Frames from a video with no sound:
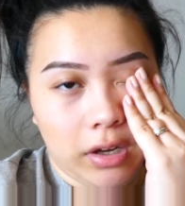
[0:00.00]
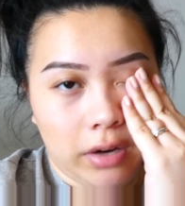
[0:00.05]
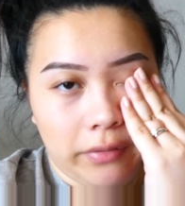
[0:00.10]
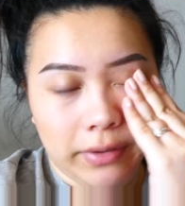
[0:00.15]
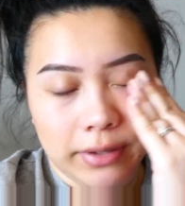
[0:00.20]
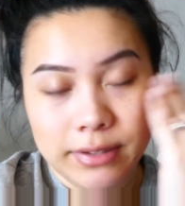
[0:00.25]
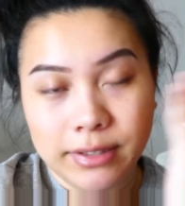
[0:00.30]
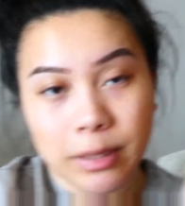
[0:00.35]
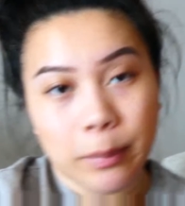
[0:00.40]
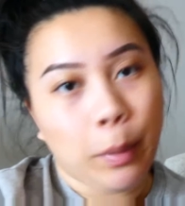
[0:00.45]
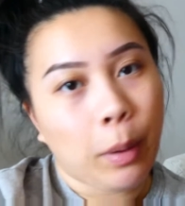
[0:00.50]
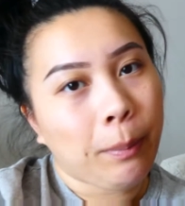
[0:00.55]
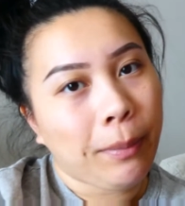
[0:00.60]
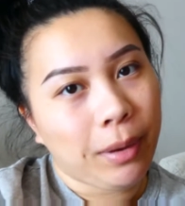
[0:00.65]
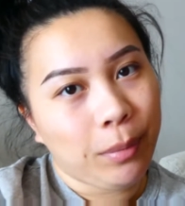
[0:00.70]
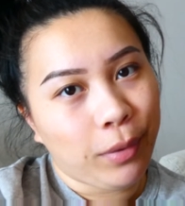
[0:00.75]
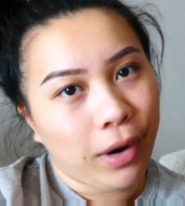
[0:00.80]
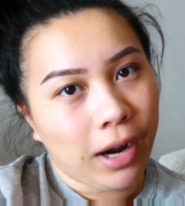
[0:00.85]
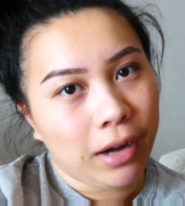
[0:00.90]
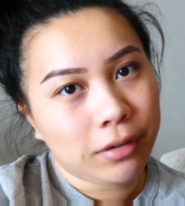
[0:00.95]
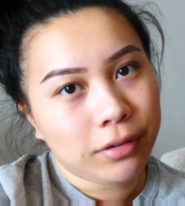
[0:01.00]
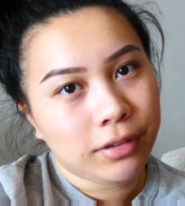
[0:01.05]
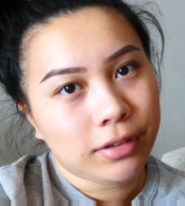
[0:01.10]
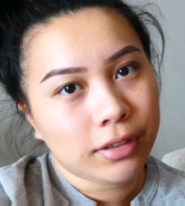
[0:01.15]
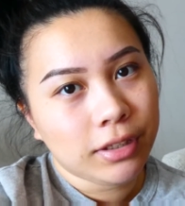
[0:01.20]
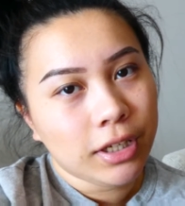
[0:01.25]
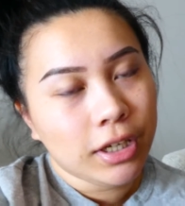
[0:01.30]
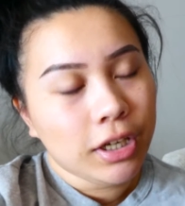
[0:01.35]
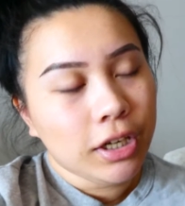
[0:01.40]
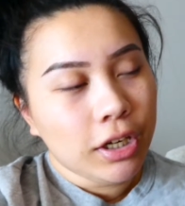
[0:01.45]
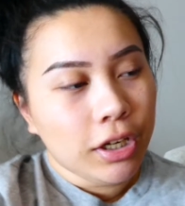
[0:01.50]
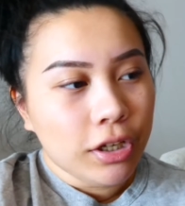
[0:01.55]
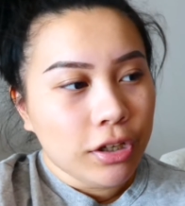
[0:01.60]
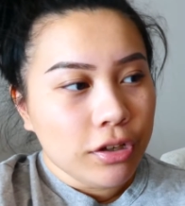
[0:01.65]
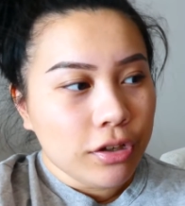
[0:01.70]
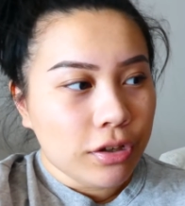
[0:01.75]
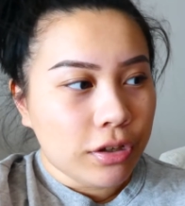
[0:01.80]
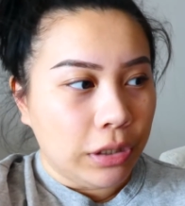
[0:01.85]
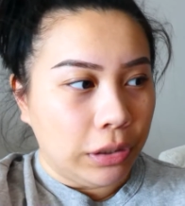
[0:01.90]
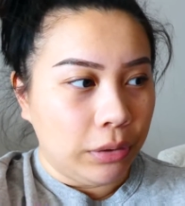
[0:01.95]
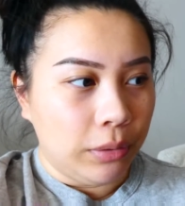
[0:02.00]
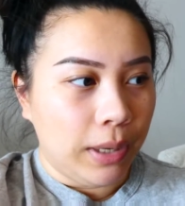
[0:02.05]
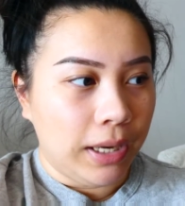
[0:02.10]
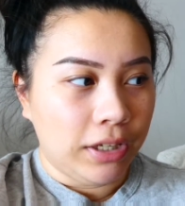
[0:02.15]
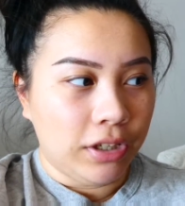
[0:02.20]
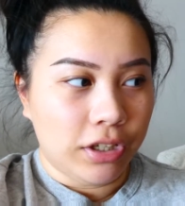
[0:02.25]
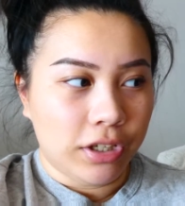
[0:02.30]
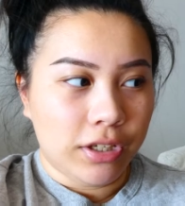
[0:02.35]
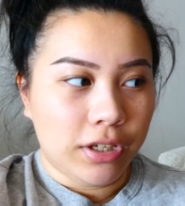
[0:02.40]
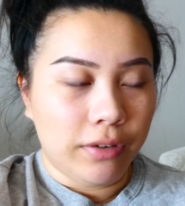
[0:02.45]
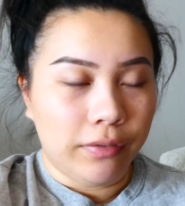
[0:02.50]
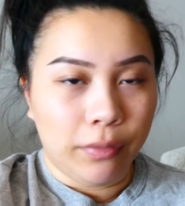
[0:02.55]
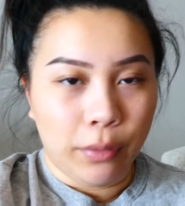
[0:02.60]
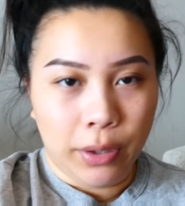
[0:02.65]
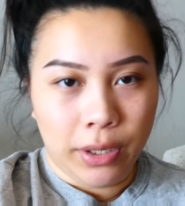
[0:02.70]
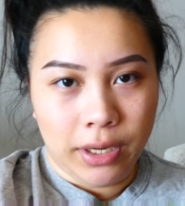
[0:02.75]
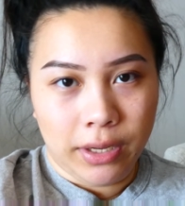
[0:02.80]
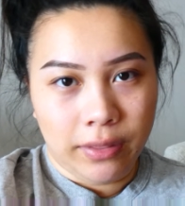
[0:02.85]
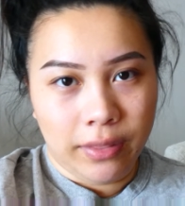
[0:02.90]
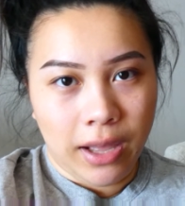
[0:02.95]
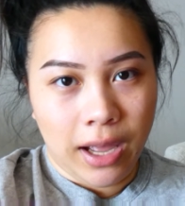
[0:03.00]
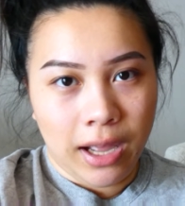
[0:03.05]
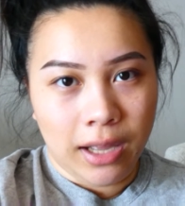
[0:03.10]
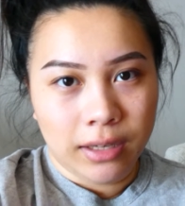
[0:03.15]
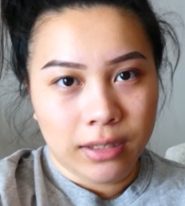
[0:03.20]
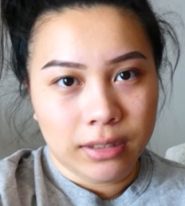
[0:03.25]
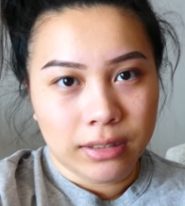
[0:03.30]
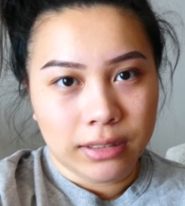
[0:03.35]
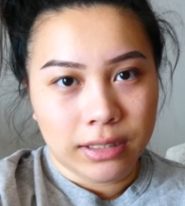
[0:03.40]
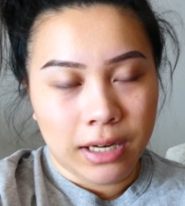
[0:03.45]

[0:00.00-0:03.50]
obviously, but my brows. So I just avoided that.